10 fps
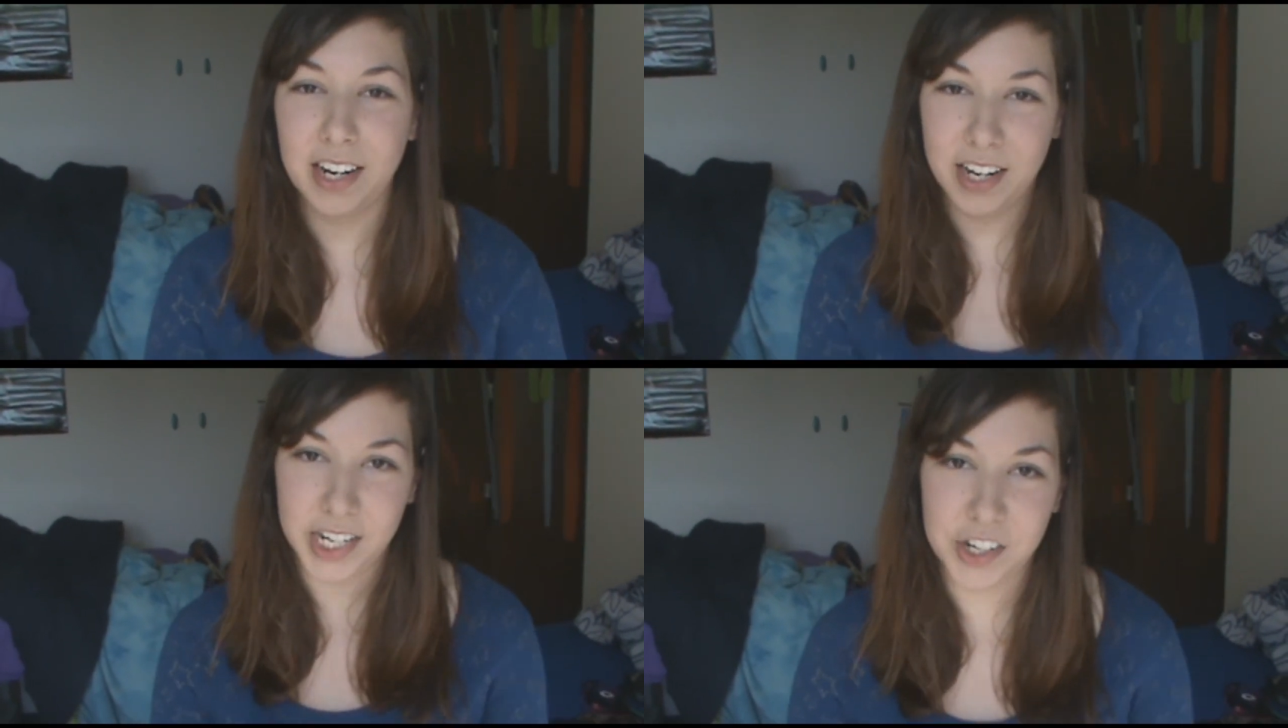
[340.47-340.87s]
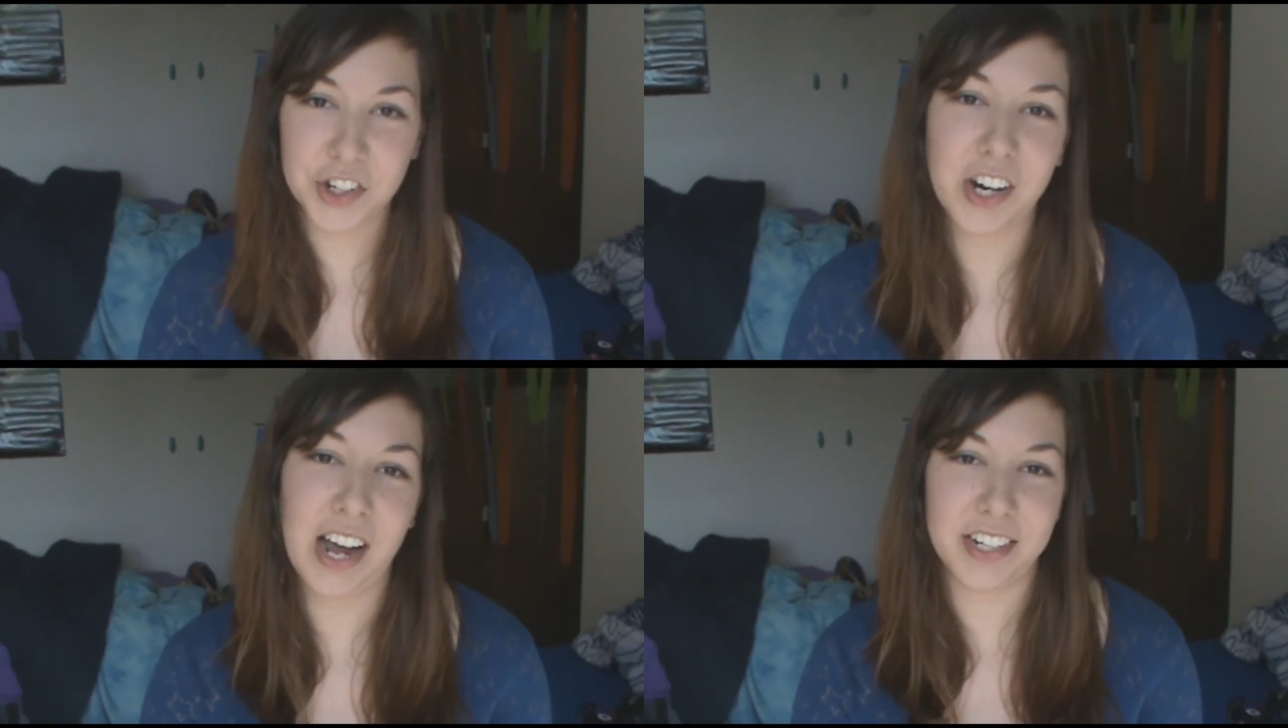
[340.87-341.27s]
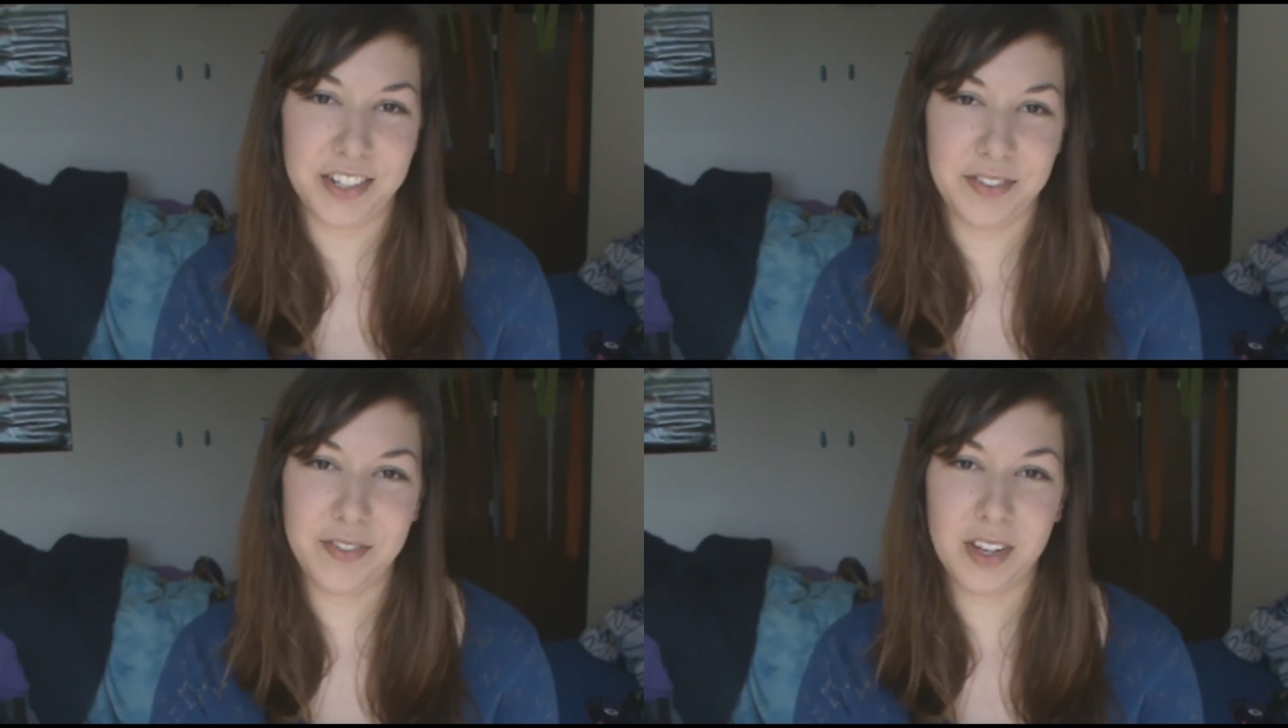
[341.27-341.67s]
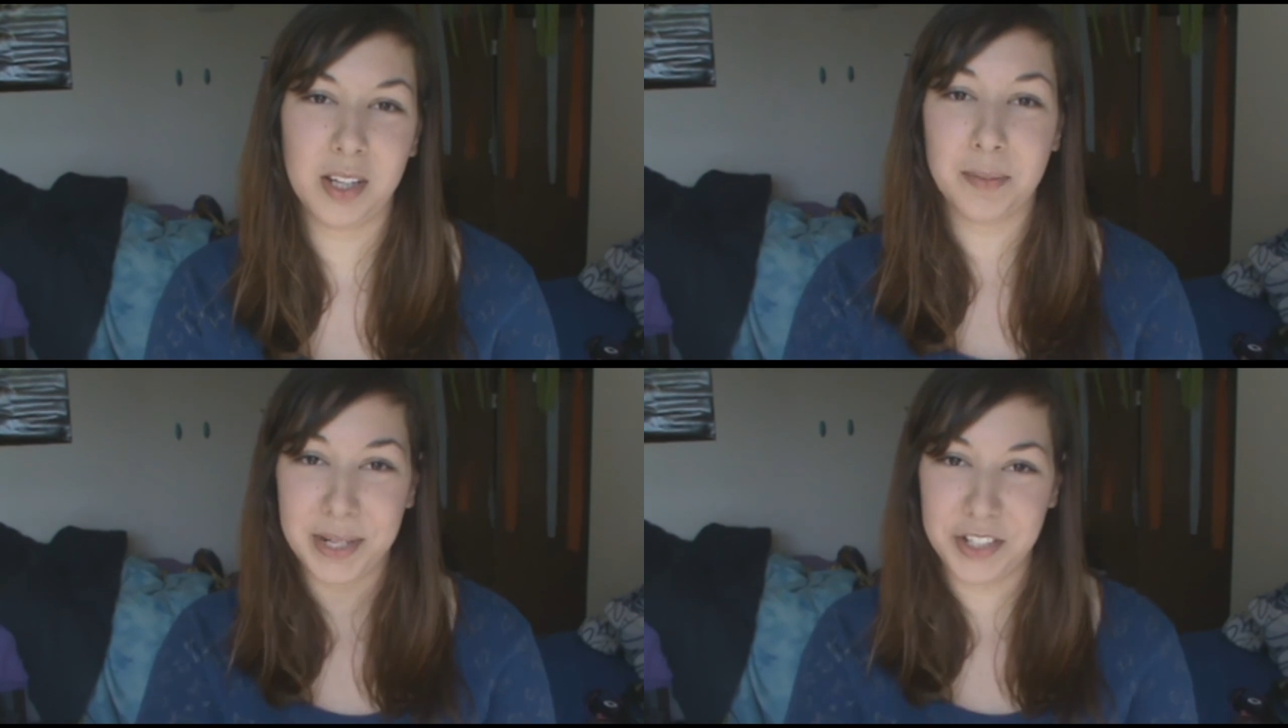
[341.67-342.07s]
and interactive than
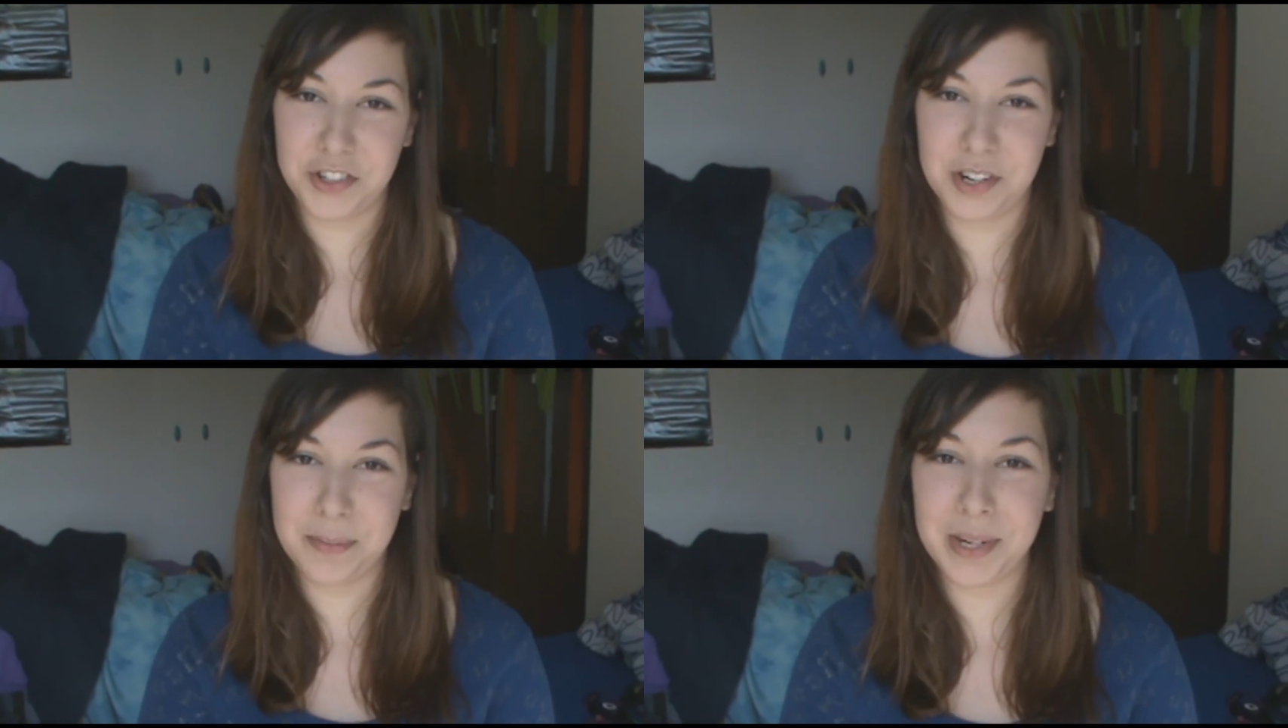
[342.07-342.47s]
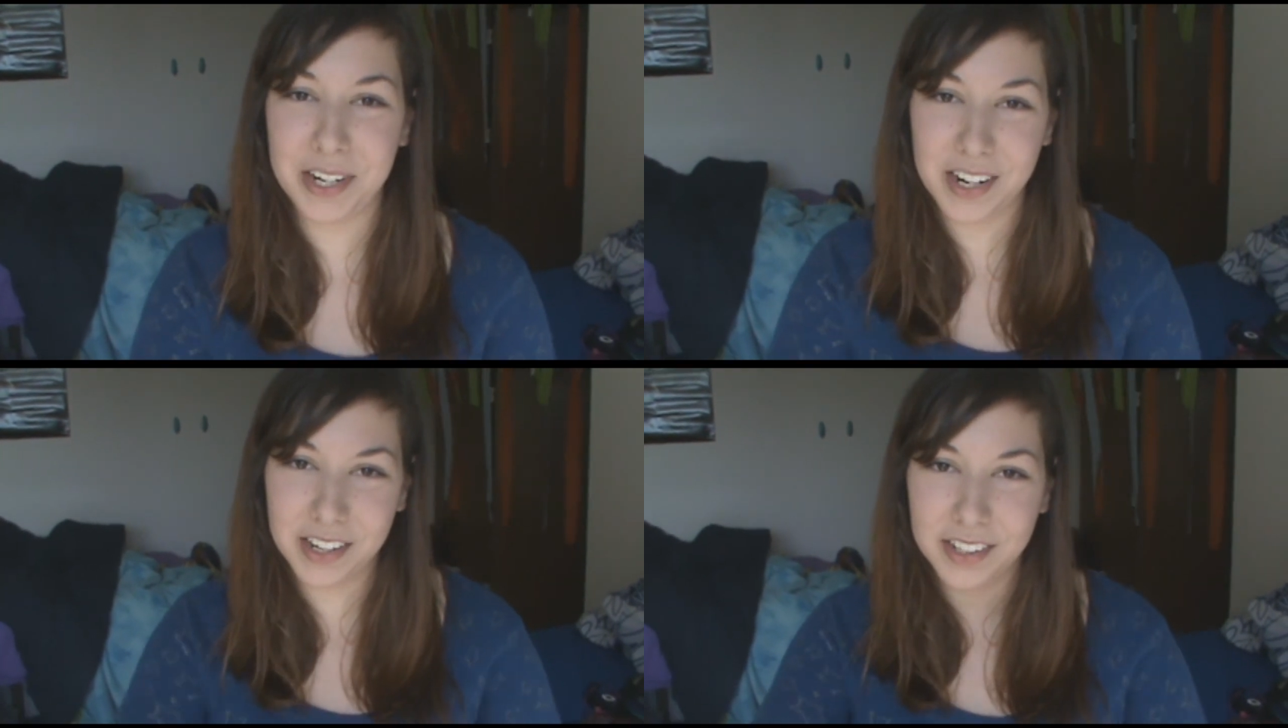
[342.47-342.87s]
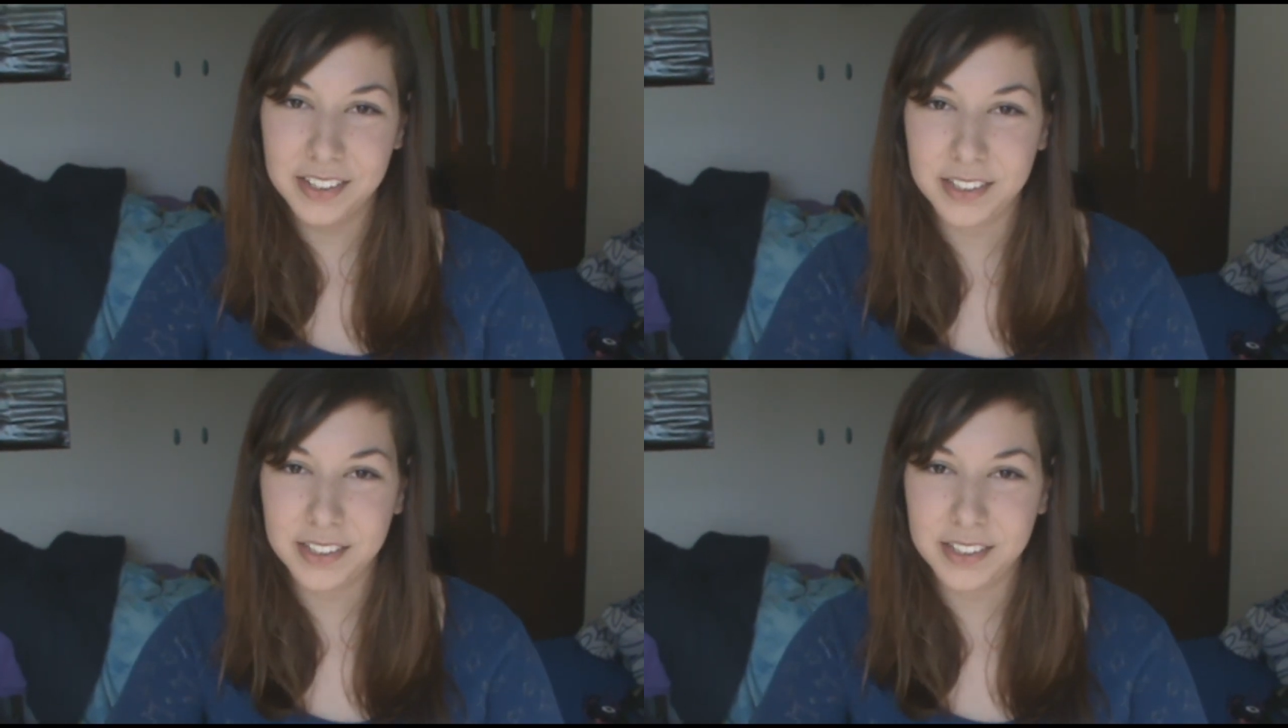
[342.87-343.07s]
the mainstream media.